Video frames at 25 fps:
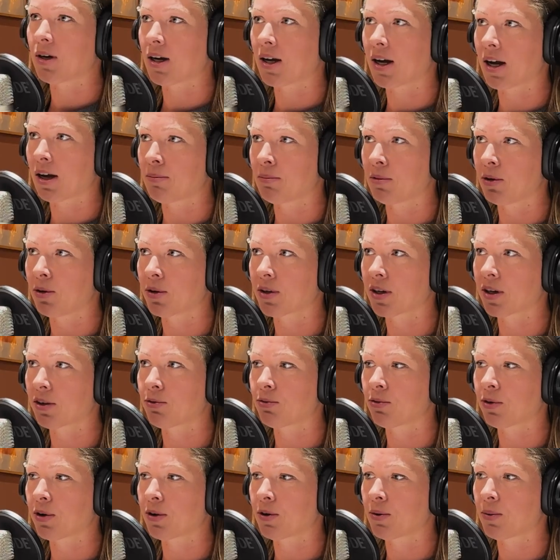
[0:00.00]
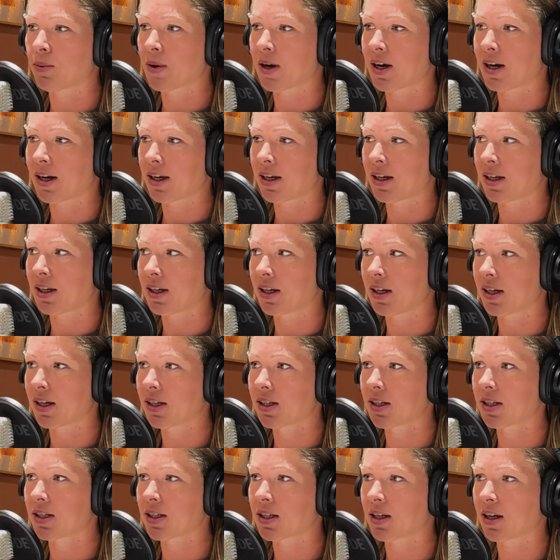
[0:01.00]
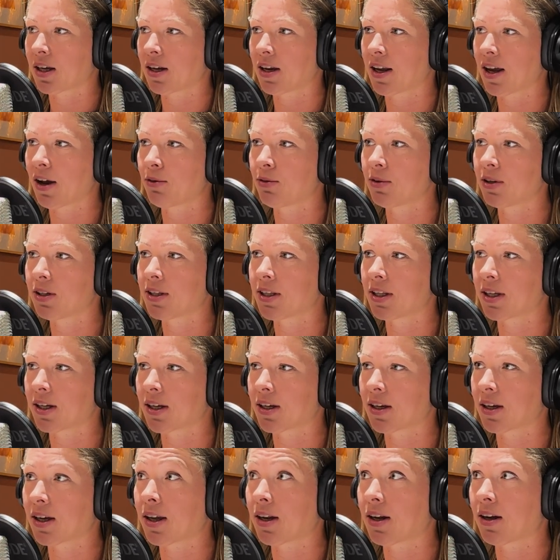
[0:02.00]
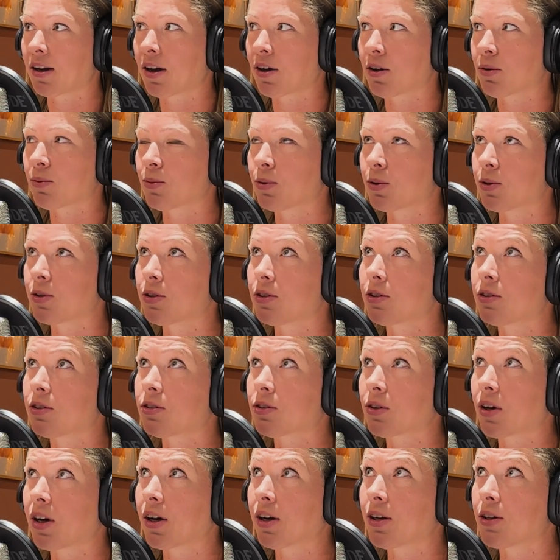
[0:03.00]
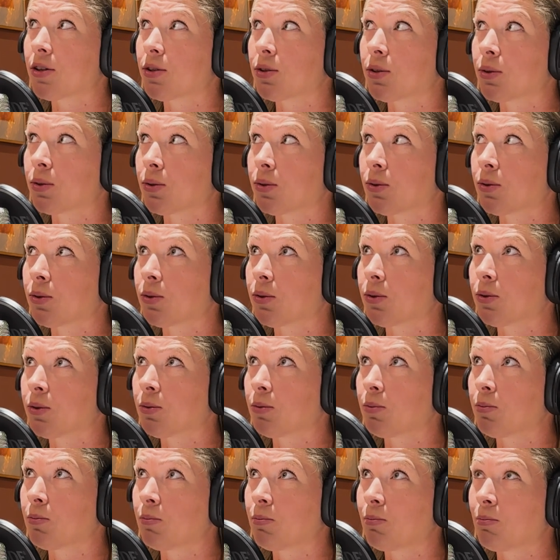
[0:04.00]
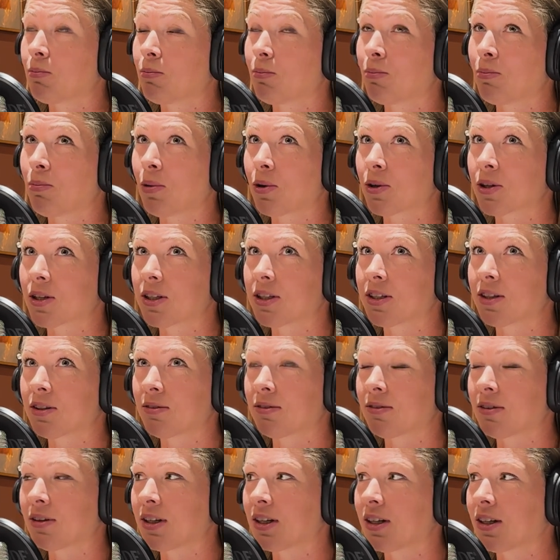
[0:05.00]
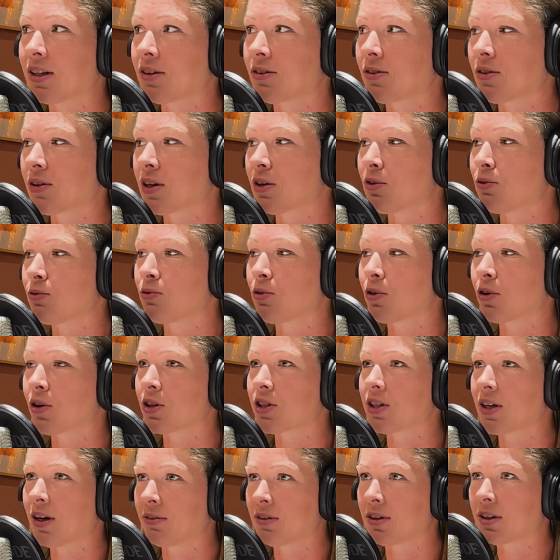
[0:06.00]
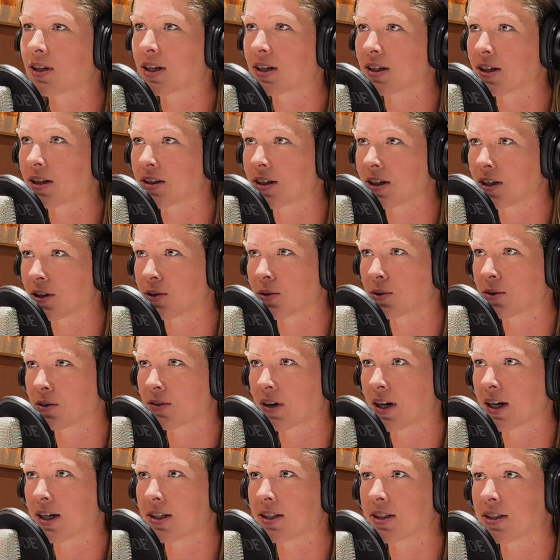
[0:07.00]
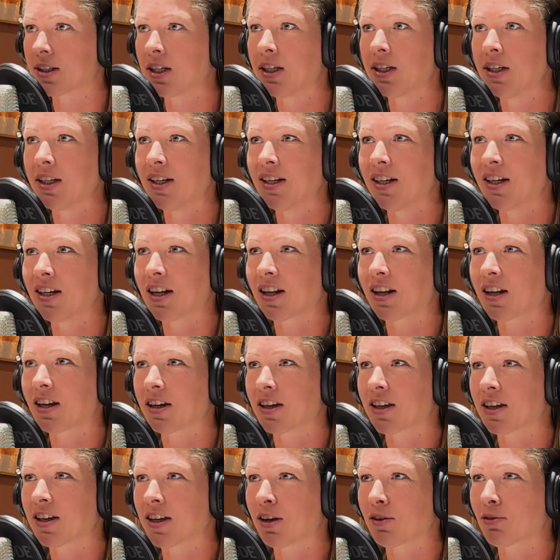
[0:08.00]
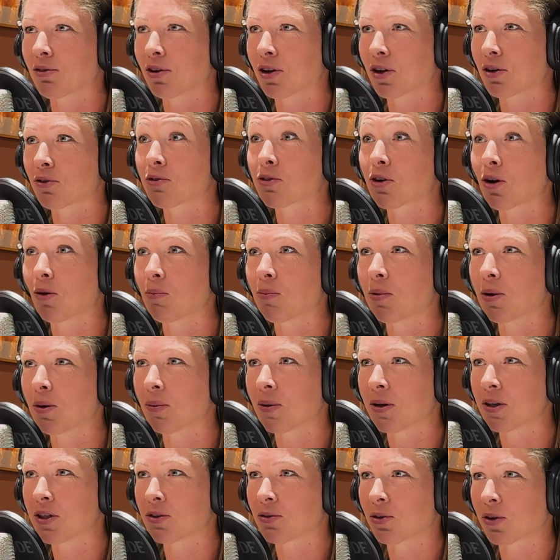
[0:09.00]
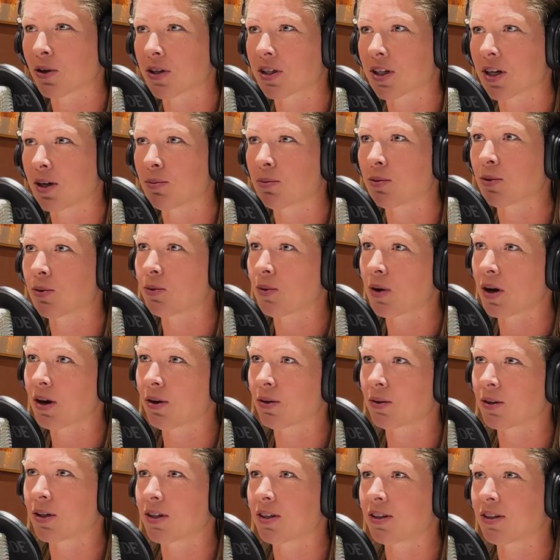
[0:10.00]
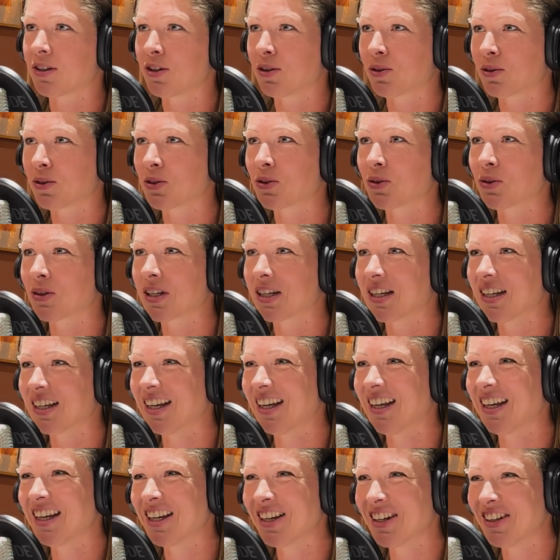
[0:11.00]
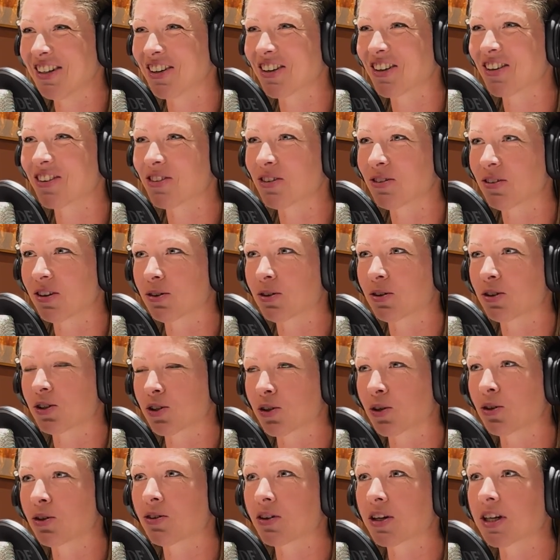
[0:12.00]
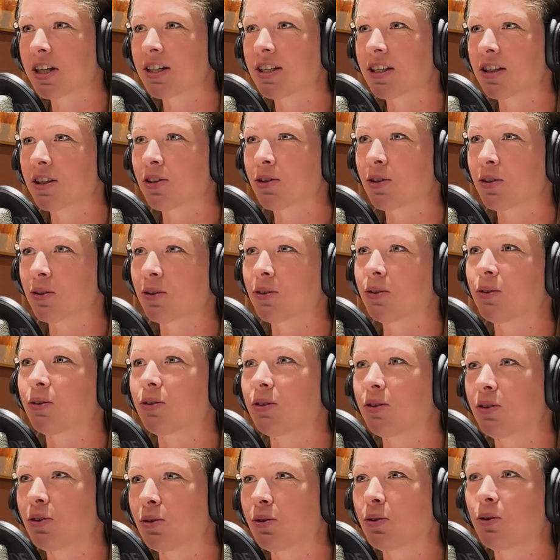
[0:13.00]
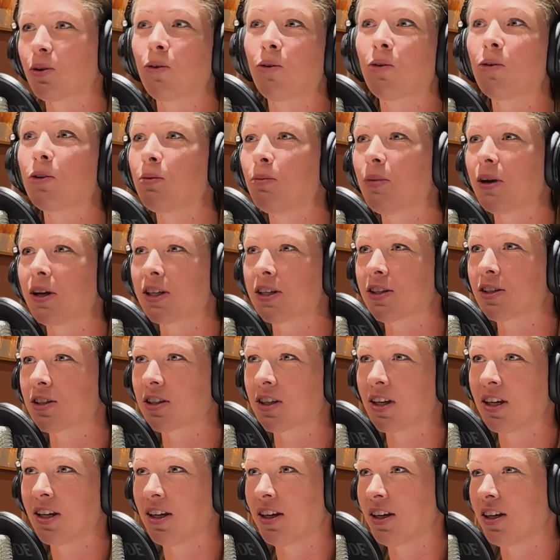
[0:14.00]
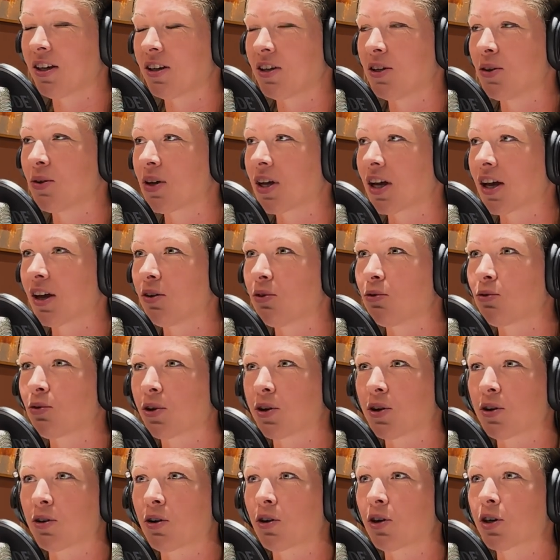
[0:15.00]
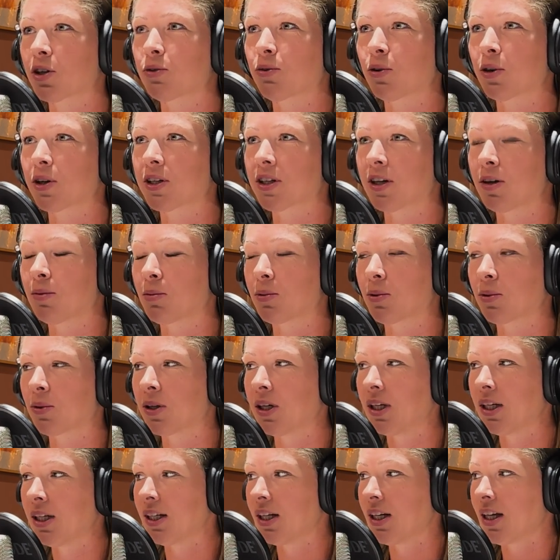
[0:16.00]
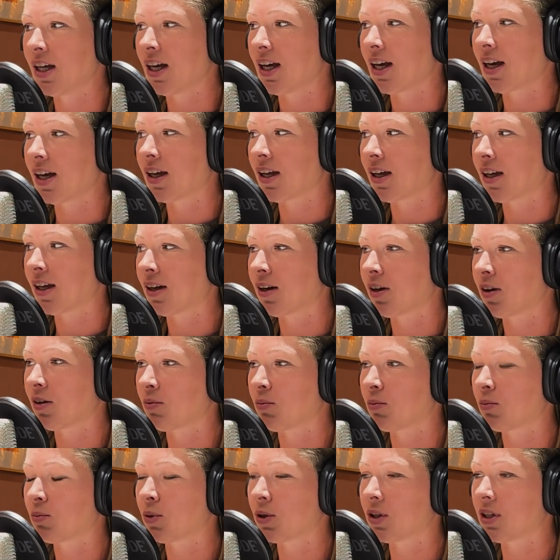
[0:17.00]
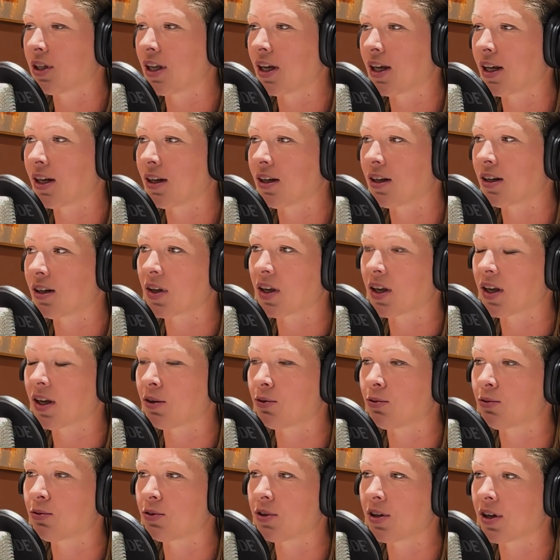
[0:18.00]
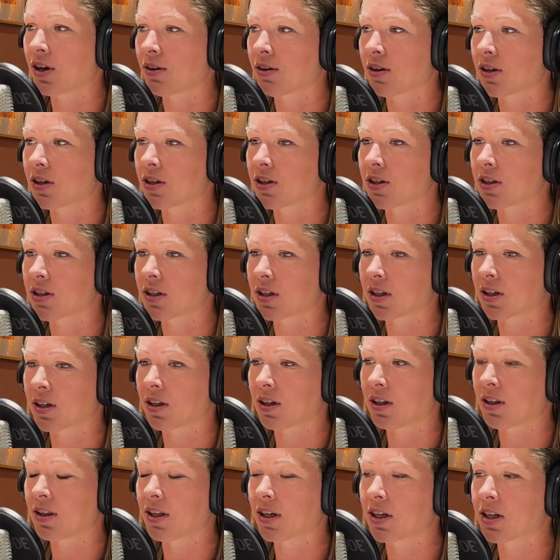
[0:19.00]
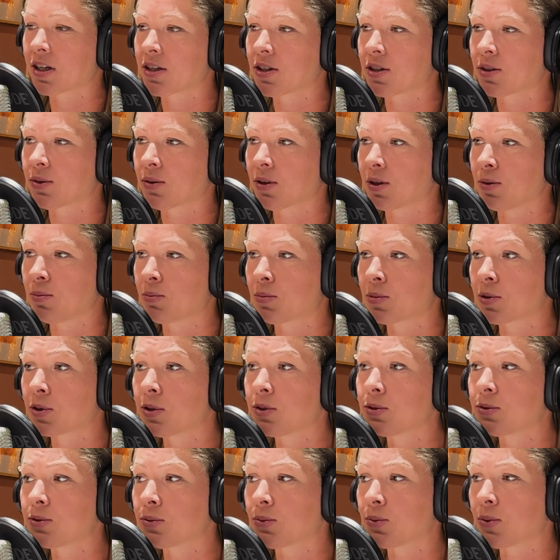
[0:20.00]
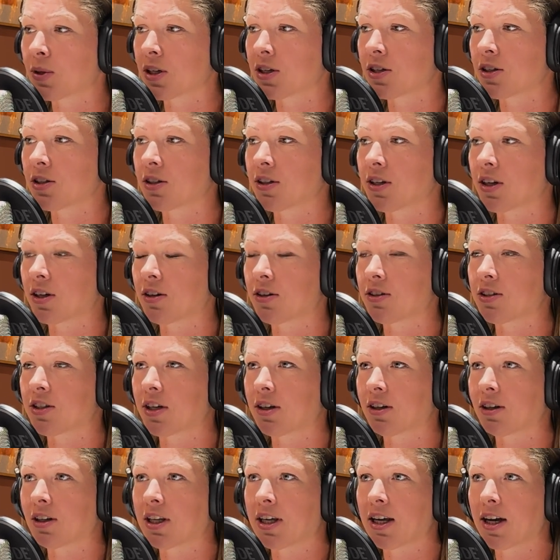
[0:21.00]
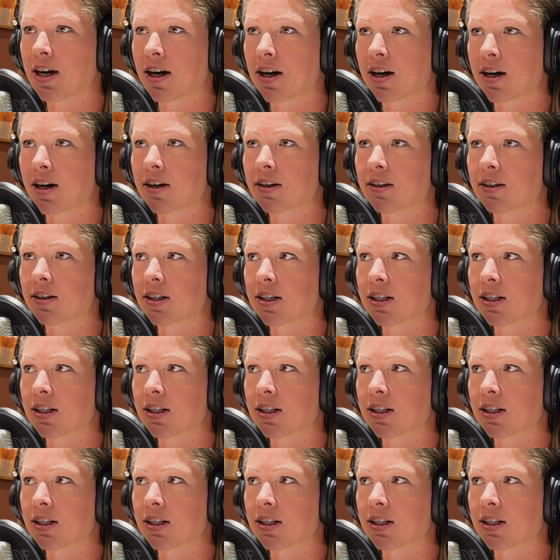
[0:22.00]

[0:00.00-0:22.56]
I'm looking for the why, yes. And everything, and I would try to positively reinforce everything that they do right. Like give a lot of compliments, for example. Wow, you're doing it, but so great that you do all the best you can for your horse, for example. But then if there is things to improve, which there generally are.